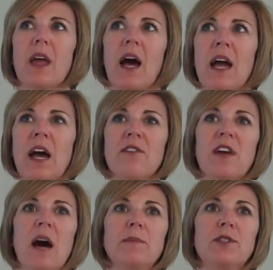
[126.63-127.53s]
I've
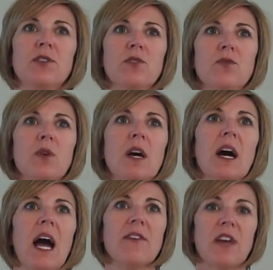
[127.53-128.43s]
come
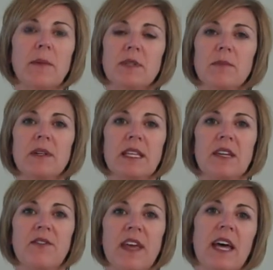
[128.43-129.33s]
to
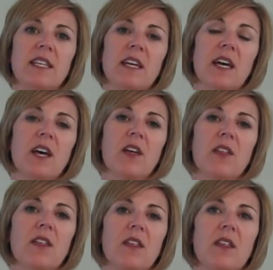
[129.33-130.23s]
believe that
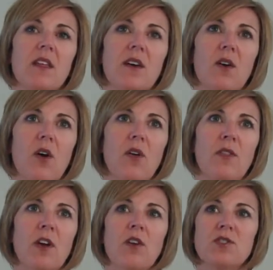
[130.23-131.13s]

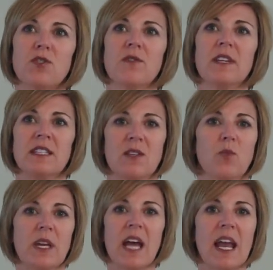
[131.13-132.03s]
there are certain things that
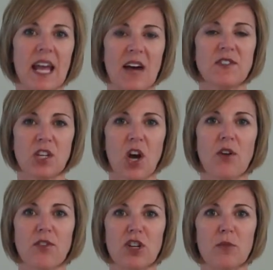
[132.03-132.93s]
we kind of have to go
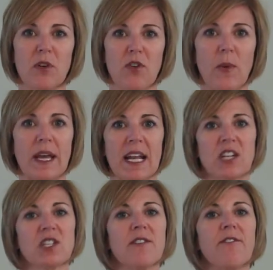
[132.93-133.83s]
through before we can
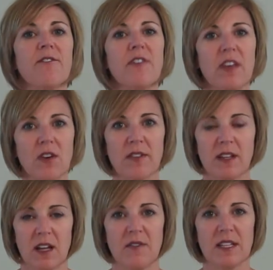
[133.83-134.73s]
actually feel the
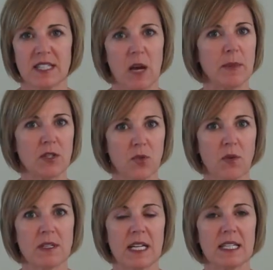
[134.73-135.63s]
love that's coming
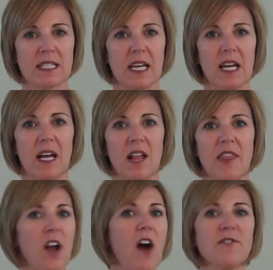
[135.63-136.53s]
towards us.
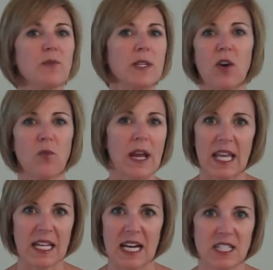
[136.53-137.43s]
That often we don't
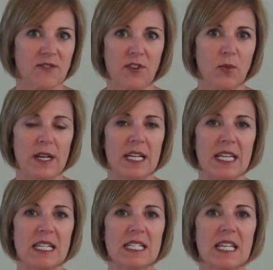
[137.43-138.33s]
recognize it for what it
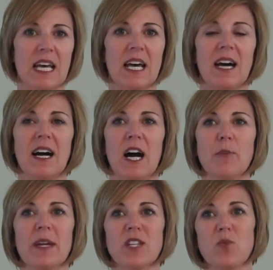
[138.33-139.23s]
is,
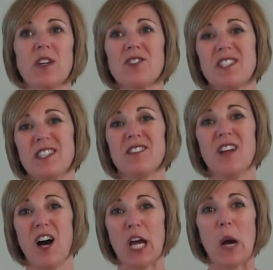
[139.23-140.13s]
because we're still
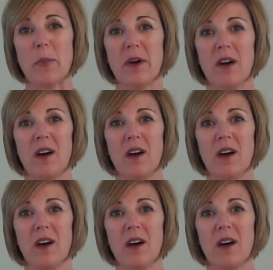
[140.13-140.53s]
hung up